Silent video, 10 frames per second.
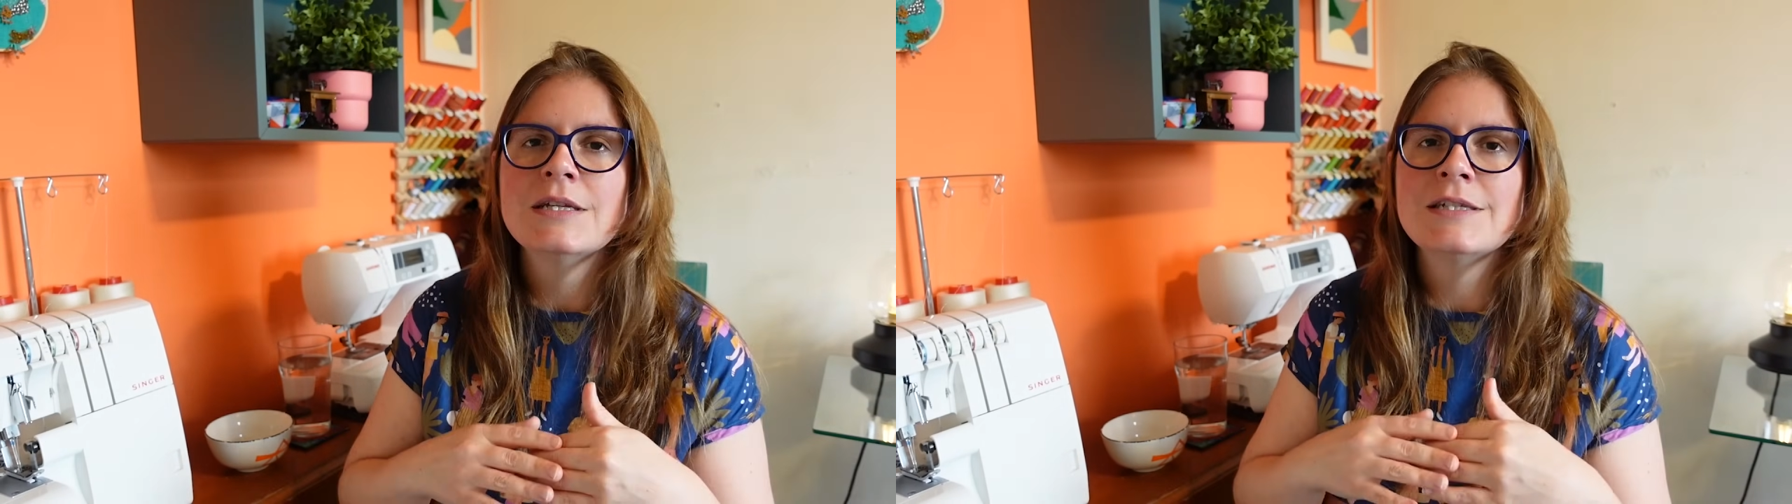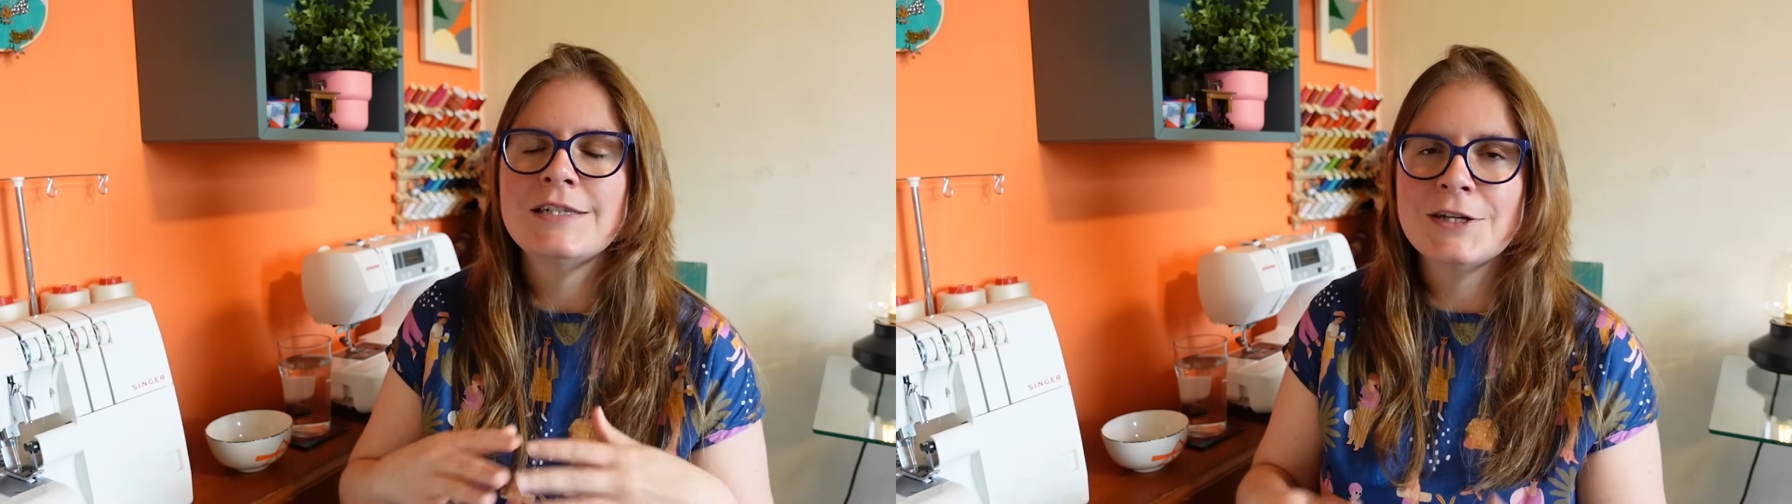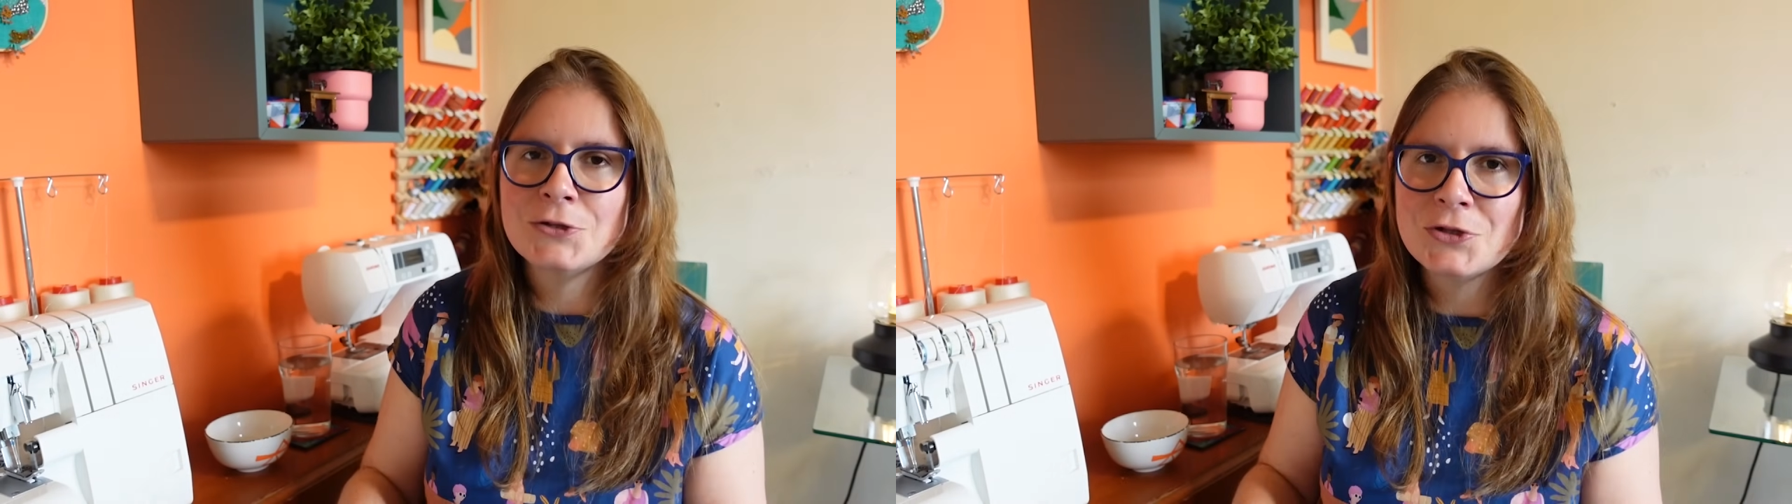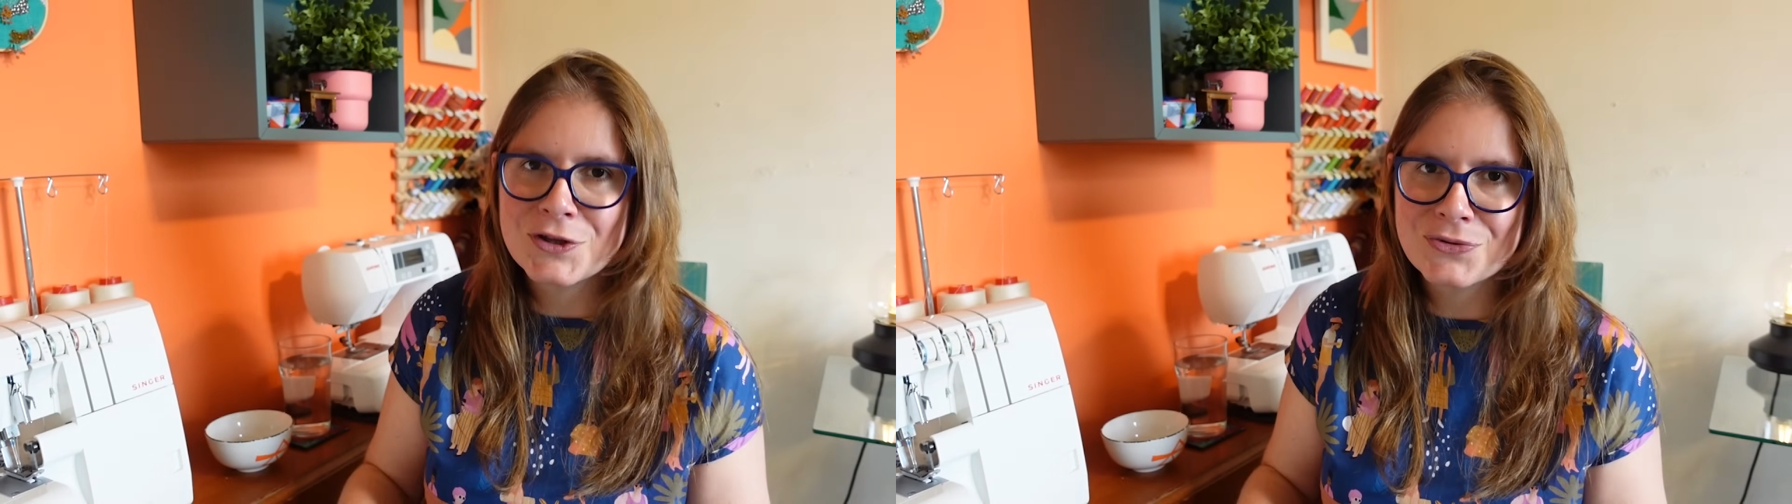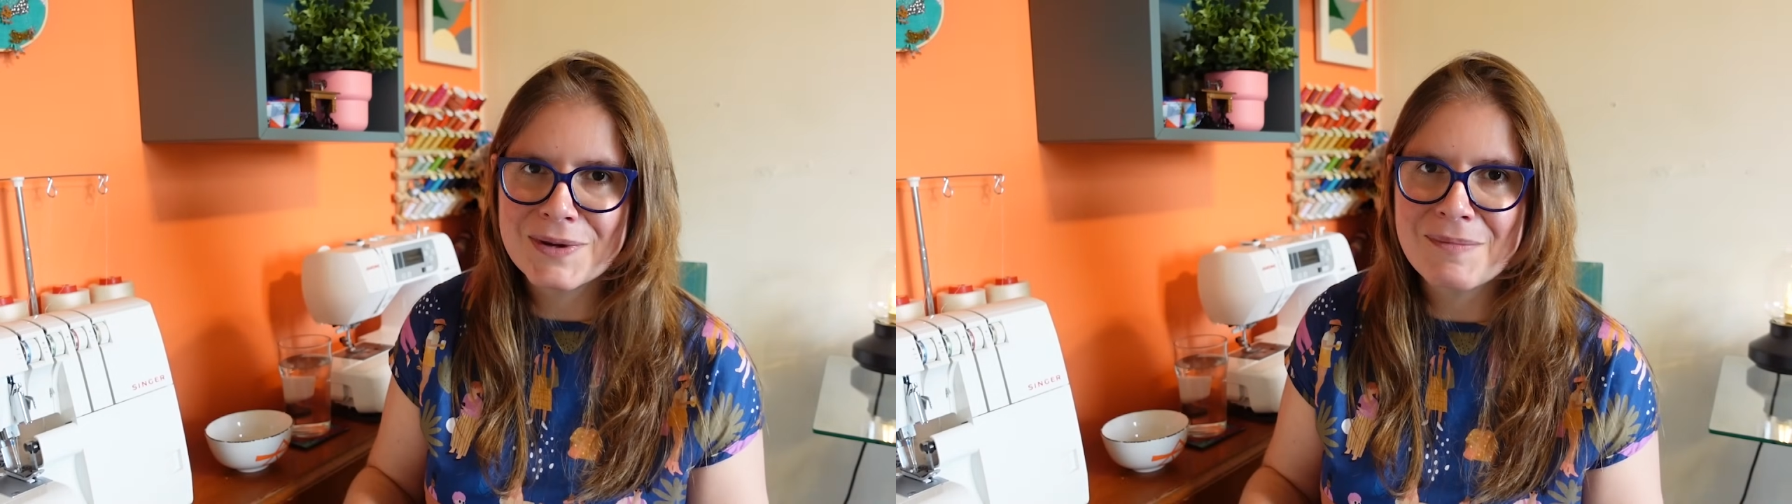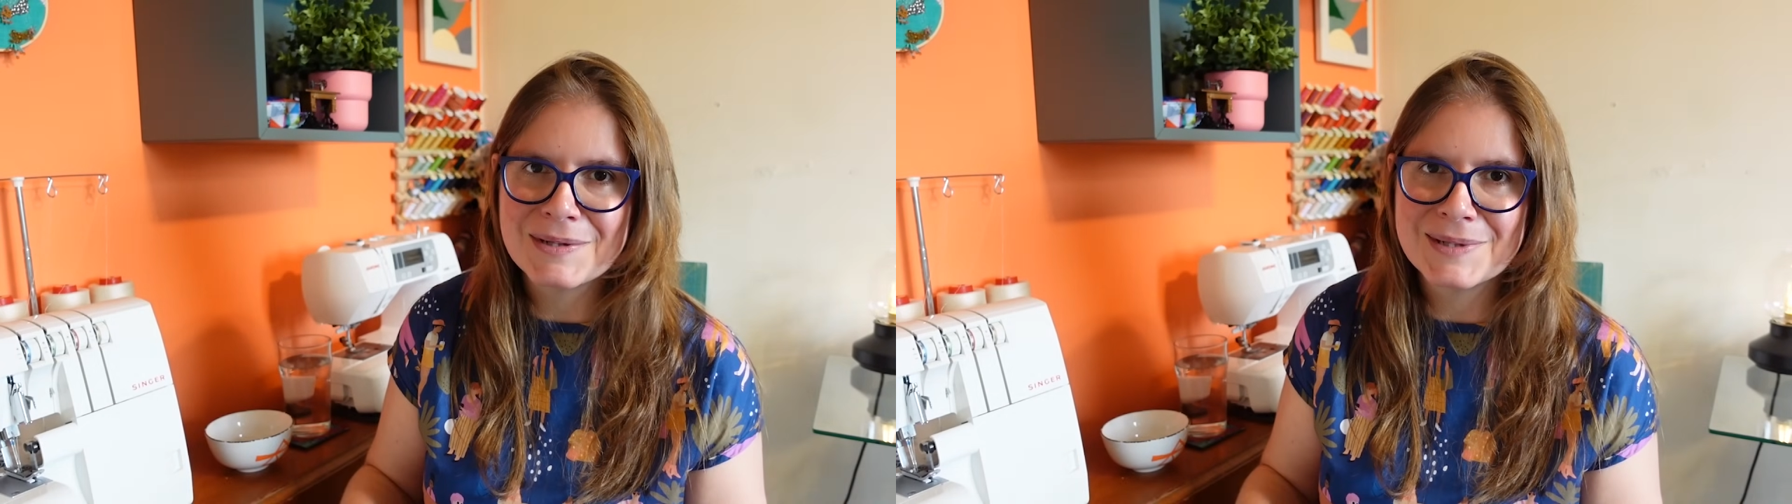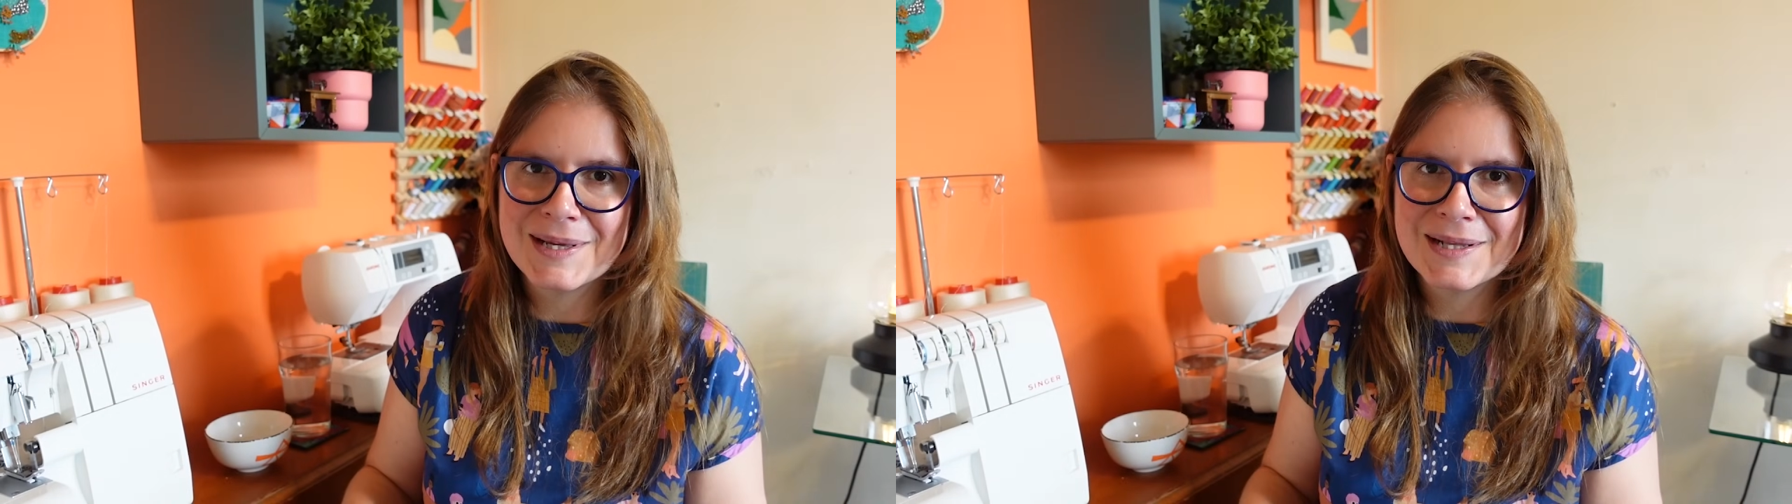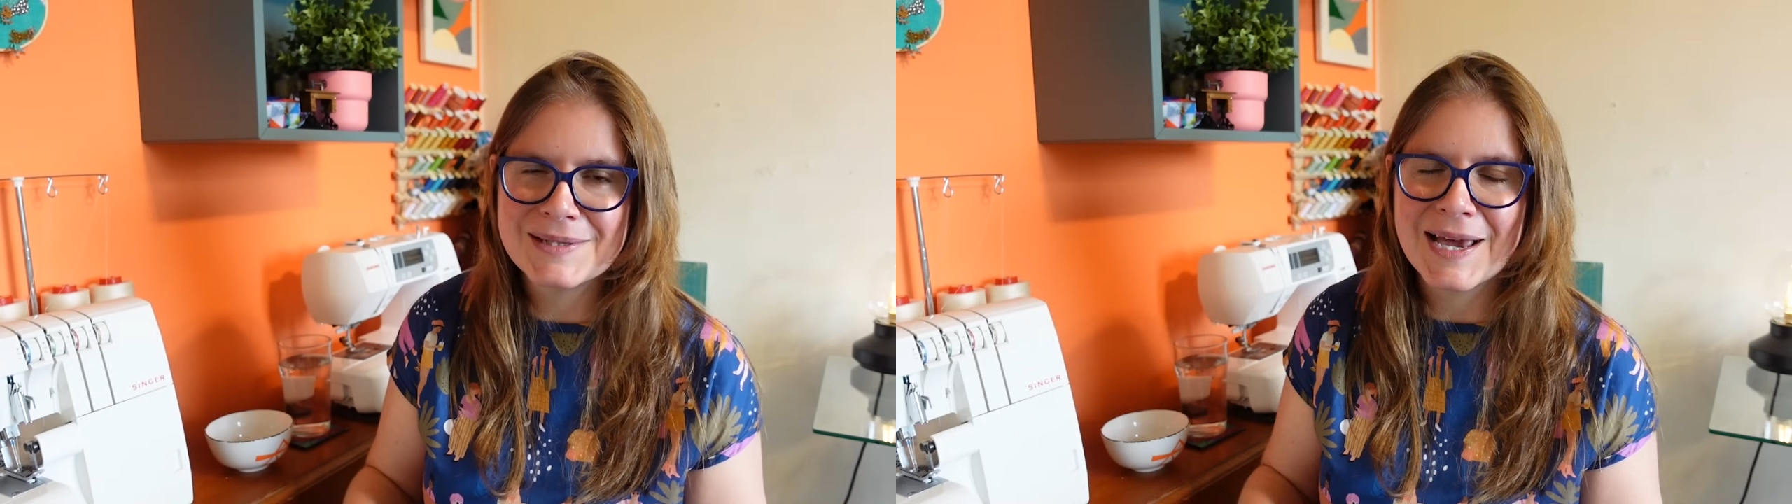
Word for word: Still took three muslins.